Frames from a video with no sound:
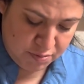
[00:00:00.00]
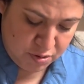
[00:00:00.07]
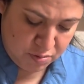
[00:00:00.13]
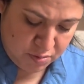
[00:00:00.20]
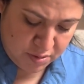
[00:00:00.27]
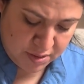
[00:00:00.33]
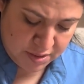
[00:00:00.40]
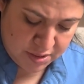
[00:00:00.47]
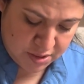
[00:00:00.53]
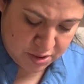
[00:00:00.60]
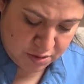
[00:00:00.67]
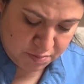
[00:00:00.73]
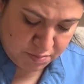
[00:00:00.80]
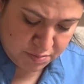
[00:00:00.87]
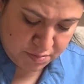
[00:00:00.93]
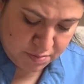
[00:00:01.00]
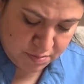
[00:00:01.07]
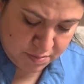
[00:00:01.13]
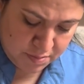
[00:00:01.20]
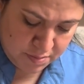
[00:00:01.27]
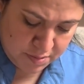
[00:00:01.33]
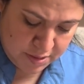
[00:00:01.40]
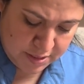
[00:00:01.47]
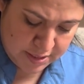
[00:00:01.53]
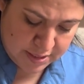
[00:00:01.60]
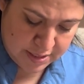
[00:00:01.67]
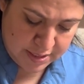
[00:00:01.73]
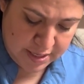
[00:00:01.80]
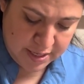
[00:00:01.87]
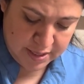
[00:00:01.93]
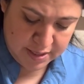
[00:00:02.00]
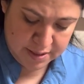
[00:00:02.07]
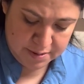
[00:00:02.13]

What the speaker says: doing this technique.